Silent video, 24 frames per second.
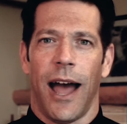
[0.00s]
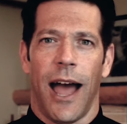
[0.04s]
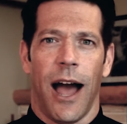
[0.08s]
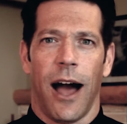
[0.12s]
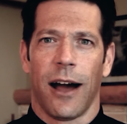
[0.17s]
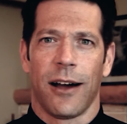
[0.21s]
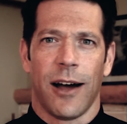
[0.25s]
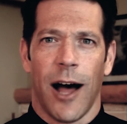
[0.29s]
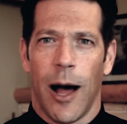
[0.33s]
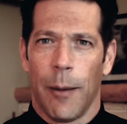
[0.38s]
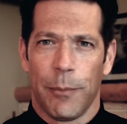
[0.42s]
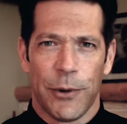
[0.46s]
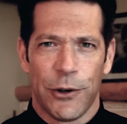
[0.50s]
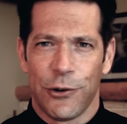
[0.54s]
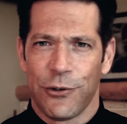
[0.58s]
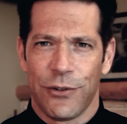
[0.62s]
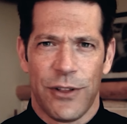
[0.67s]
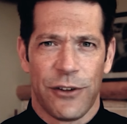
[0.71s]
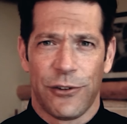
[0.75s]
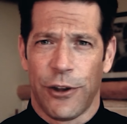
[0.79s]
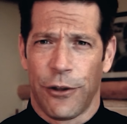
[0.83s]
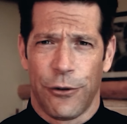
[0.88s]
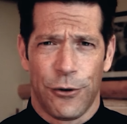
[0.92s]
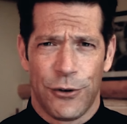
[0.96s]
accomplish
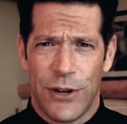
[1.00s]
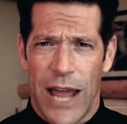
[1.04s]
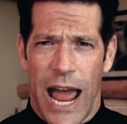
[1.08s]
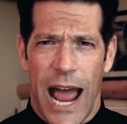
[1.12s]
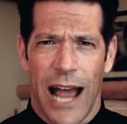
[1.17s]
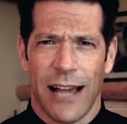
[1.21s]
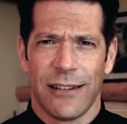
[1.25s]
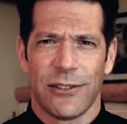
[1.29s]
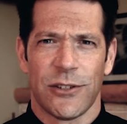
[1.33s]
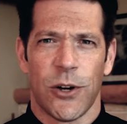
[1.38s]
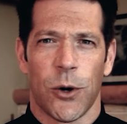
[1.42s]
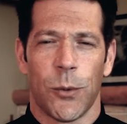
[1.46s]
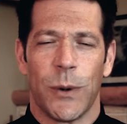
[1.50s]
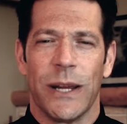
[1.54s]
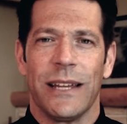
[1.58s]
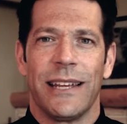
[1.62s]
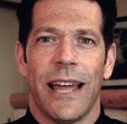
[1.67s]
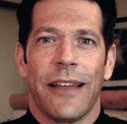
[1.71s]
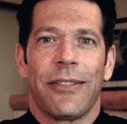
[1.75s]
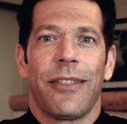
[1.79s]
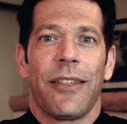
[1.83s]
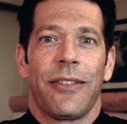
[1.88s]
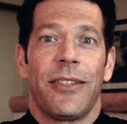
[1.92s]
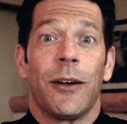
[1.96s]
this other task, or we
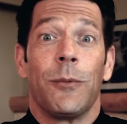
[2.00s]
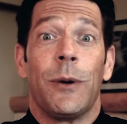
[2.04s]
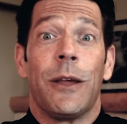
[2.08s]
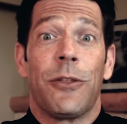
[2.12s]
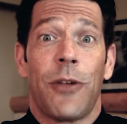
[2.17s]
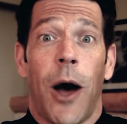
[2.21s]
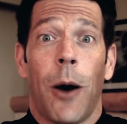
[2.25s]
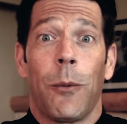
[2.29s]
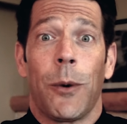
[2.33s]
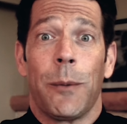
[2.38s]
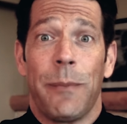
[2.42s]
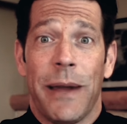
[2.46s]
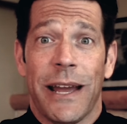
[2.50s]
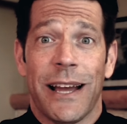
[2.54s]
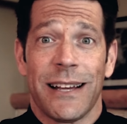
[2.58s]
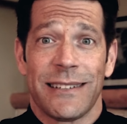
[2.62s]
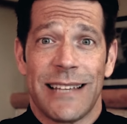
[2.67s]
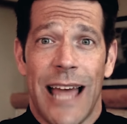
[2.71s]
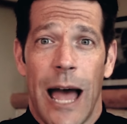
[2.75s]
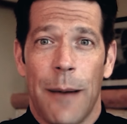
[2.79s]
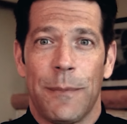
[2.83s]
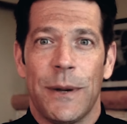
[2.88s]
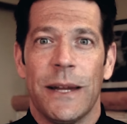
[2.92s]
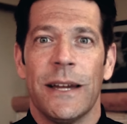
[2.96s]
get the thing we thought would make us
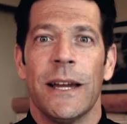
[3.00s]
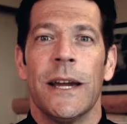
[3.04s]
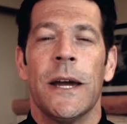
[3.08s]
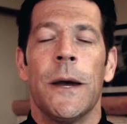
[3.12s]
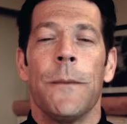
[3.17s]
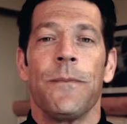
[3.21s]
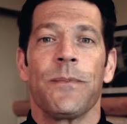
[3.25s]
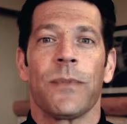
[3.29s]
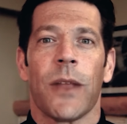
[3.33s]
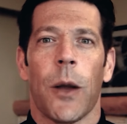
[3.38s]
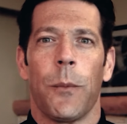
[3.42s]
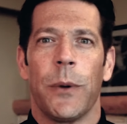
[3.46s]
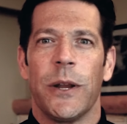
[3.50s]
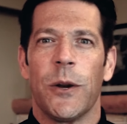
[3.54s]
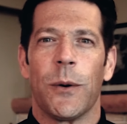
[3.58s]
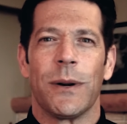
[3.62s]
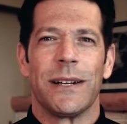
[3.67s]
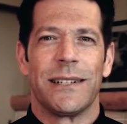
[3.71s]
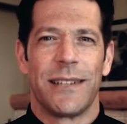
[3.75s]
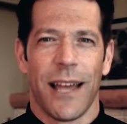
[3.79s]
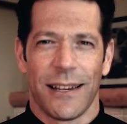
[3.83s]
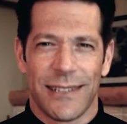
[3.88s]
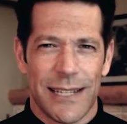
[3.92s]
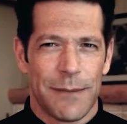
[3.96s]
happy, and we know
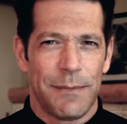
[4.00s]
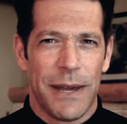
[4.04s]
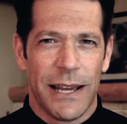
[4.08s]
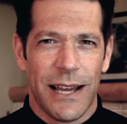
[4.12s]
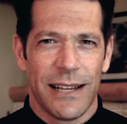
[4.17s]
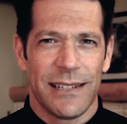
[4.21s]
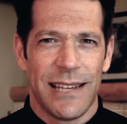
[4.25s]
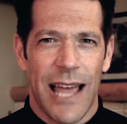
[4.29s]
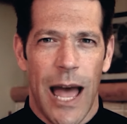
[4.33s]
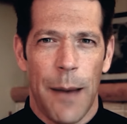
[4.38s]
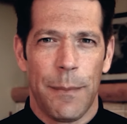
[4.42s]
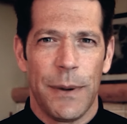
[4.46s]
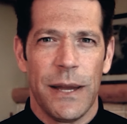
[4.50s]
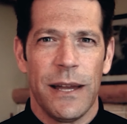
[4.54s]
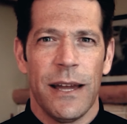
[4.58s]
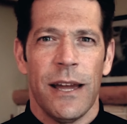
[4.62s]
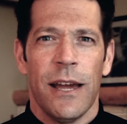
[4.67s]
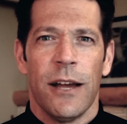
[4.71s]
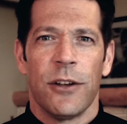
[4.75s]
it doesn't make us happy.